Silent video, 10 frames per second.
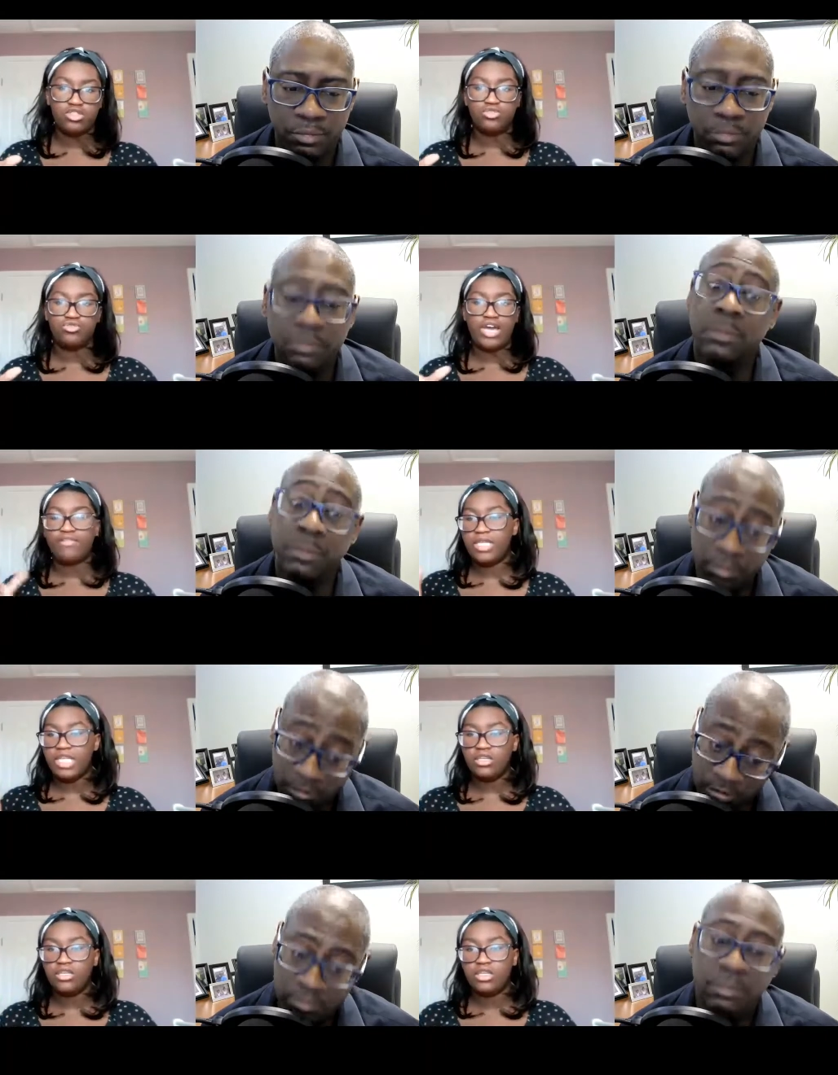Speaker 1: to have a
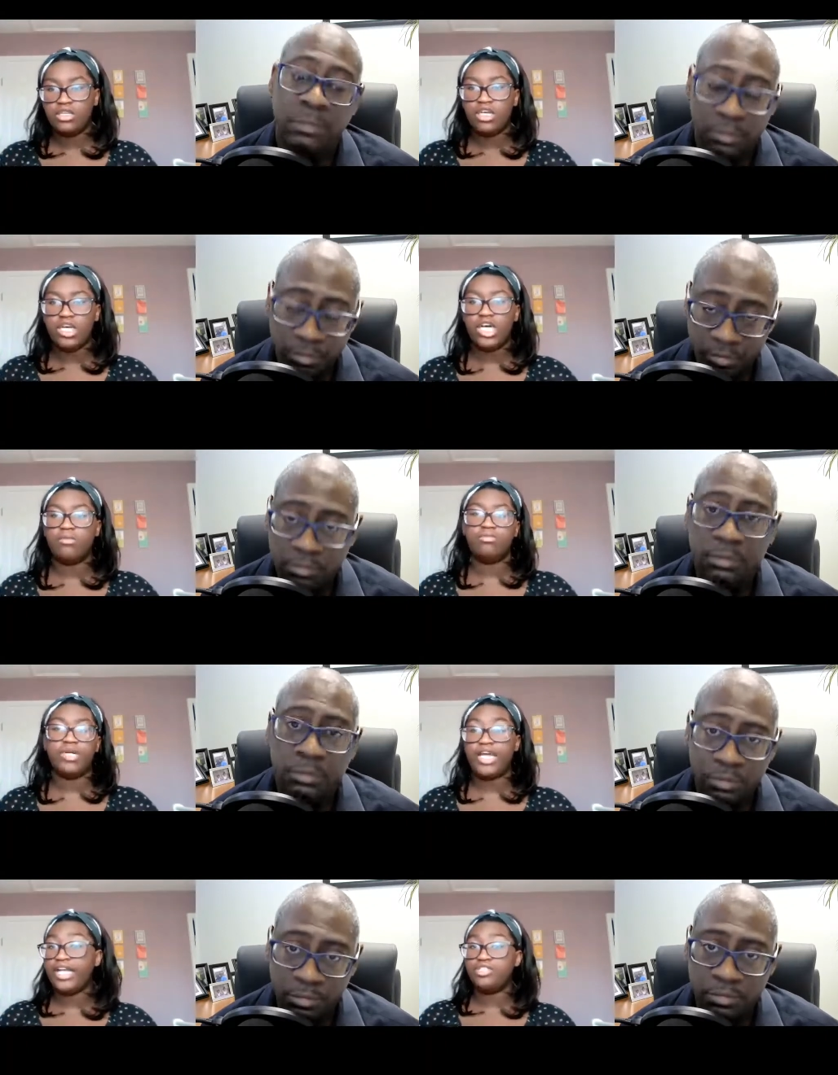meeting um,
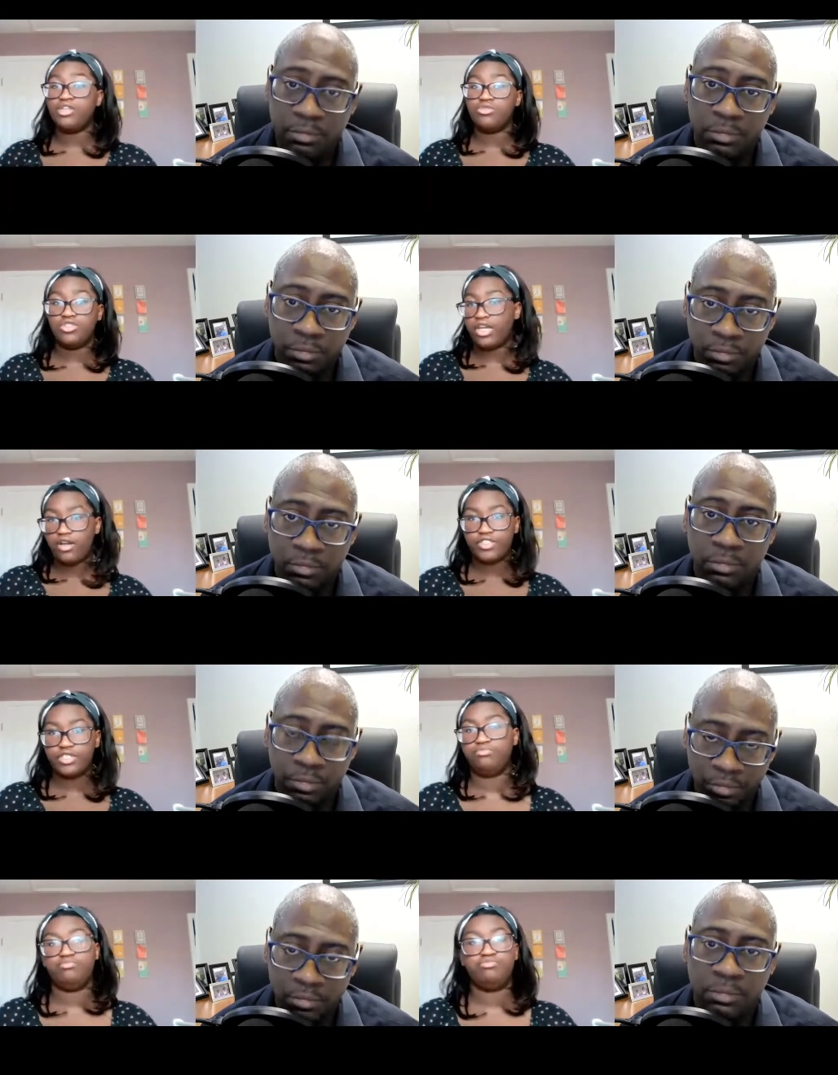but i don't do that
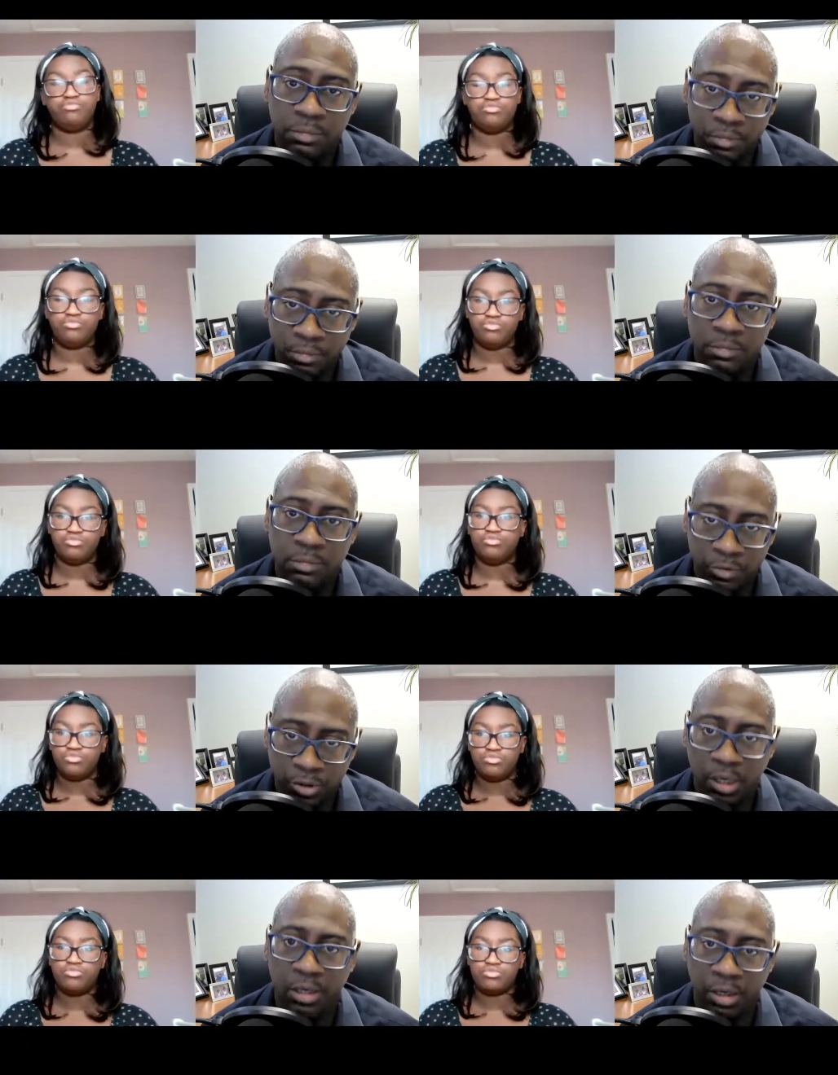often
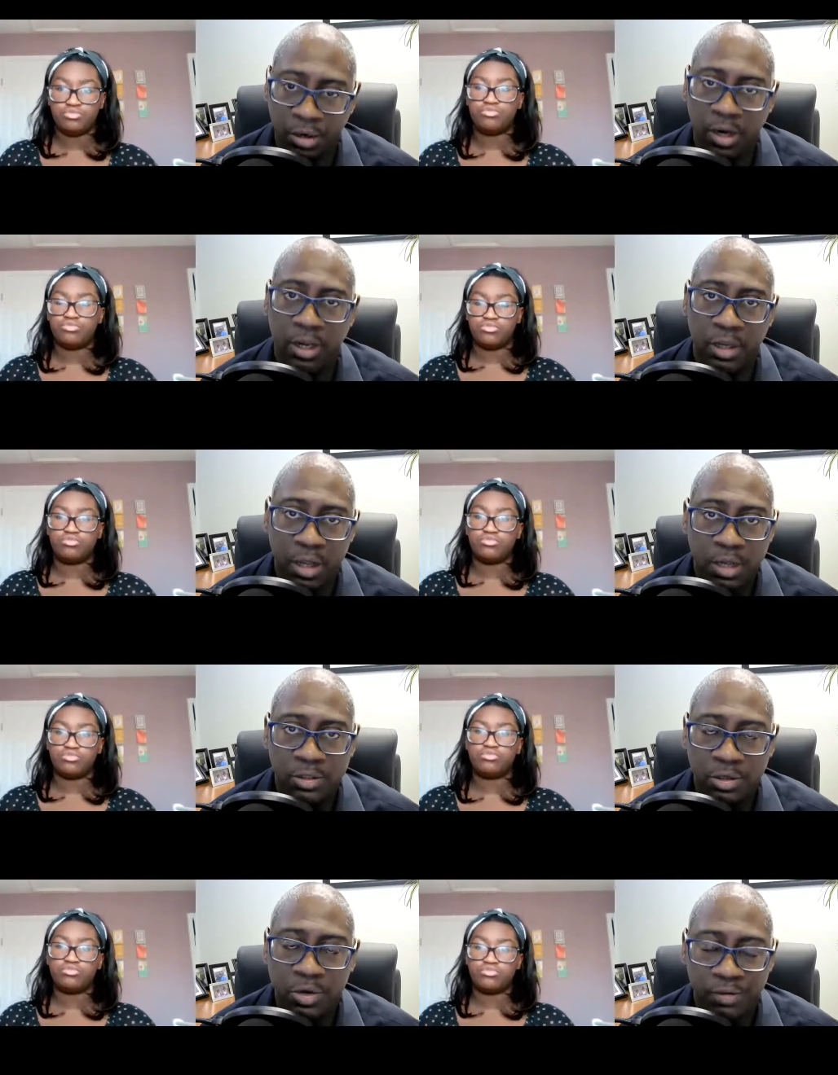
Speaker 2: okay all right
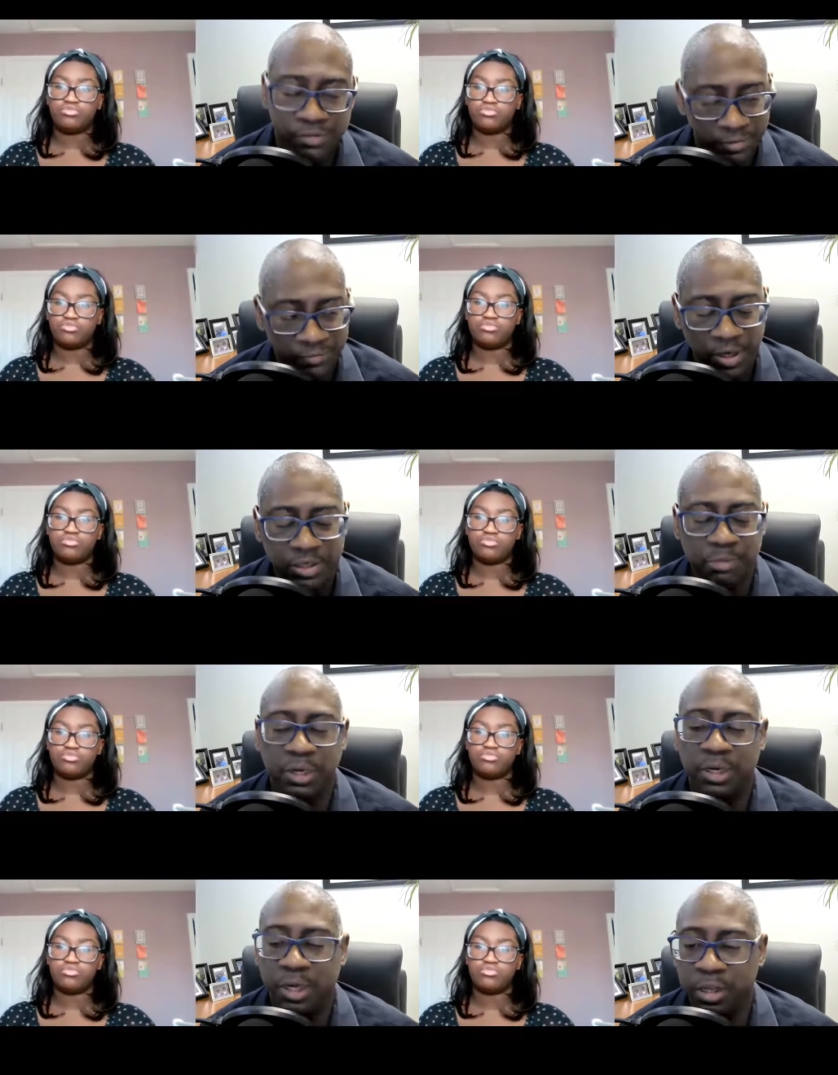so you have some
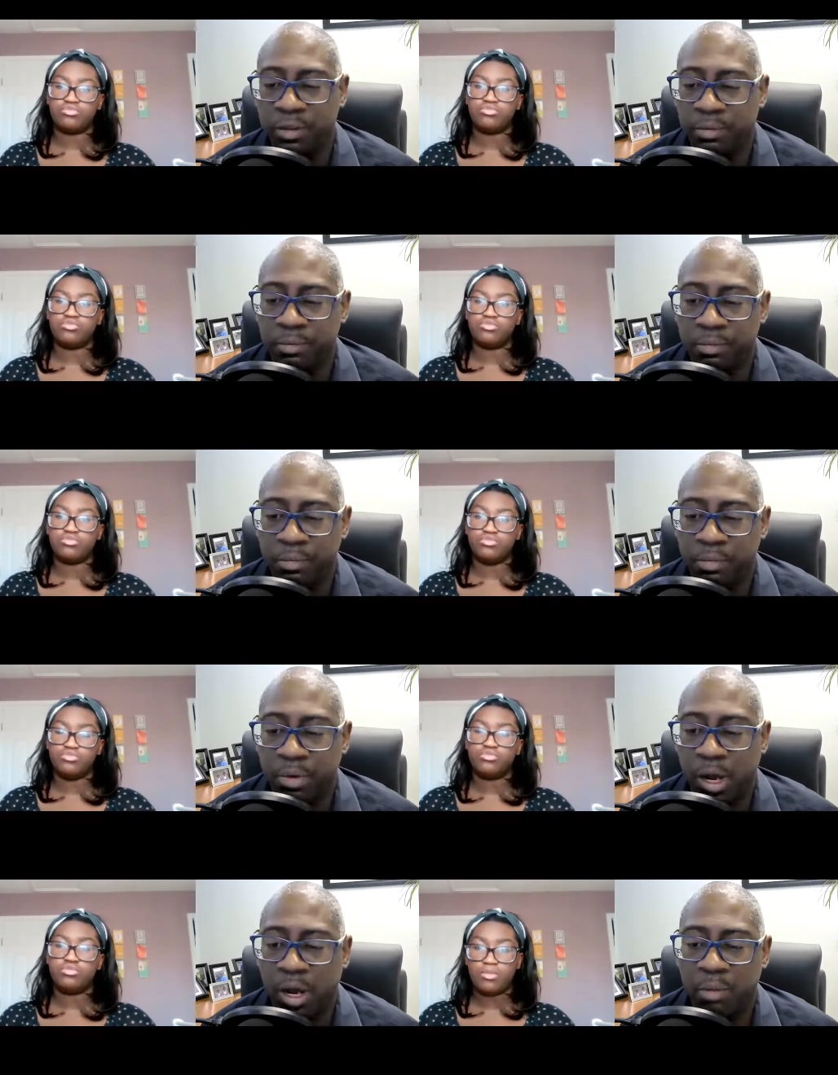flexibility
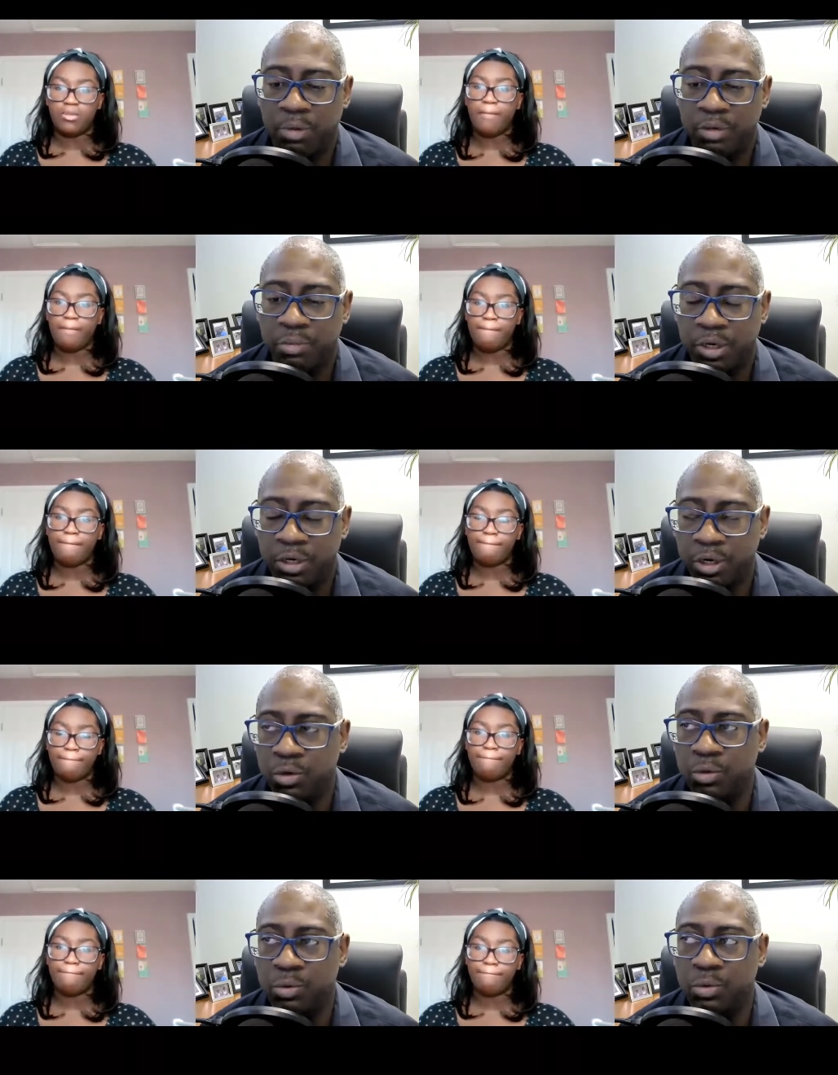uh, but but
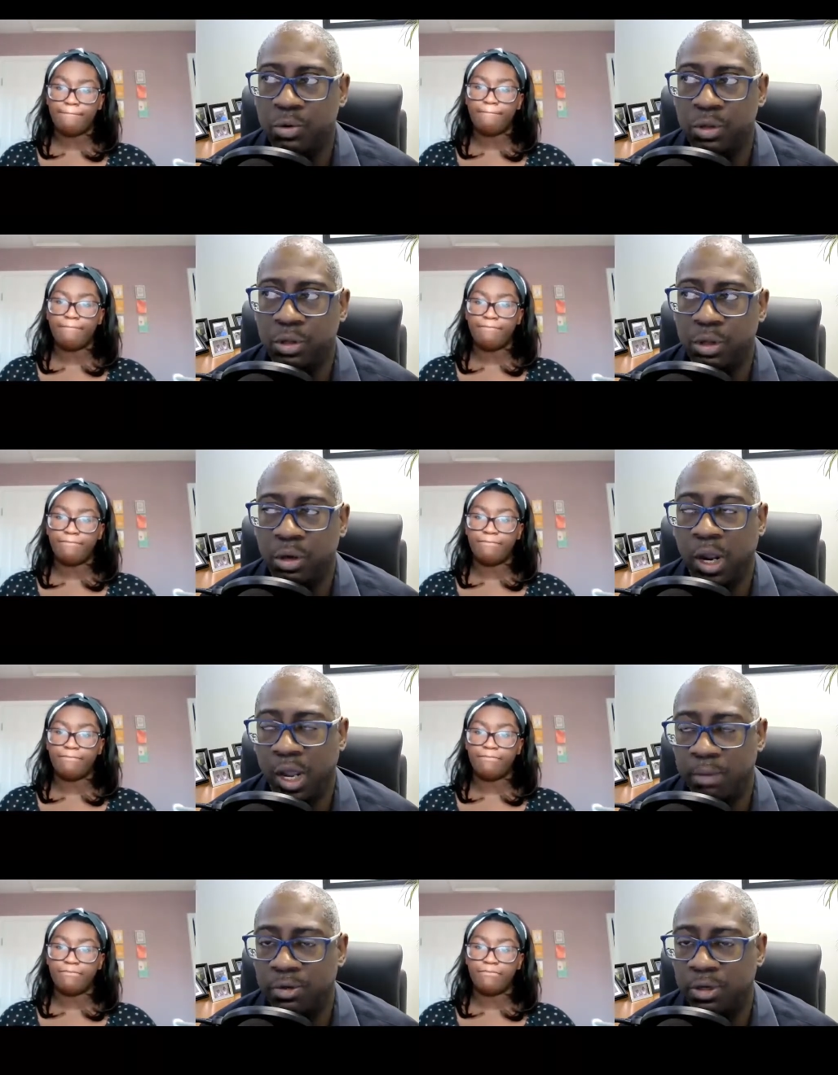you you're
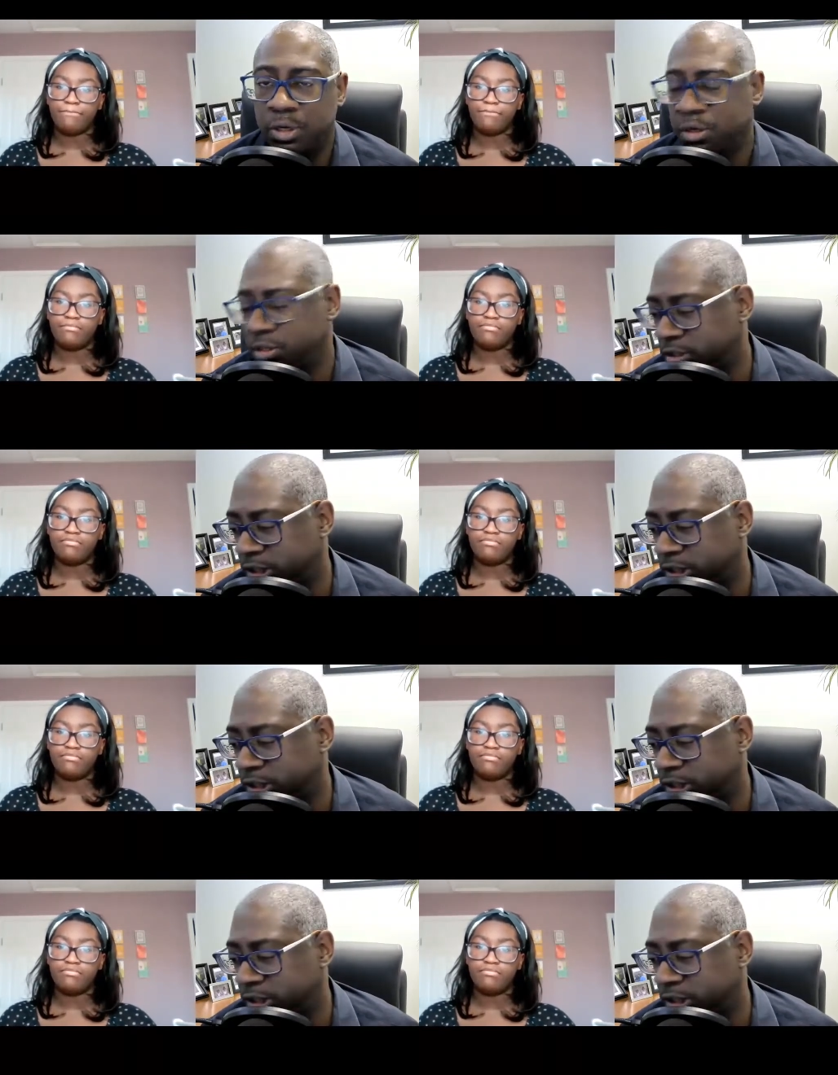able and, and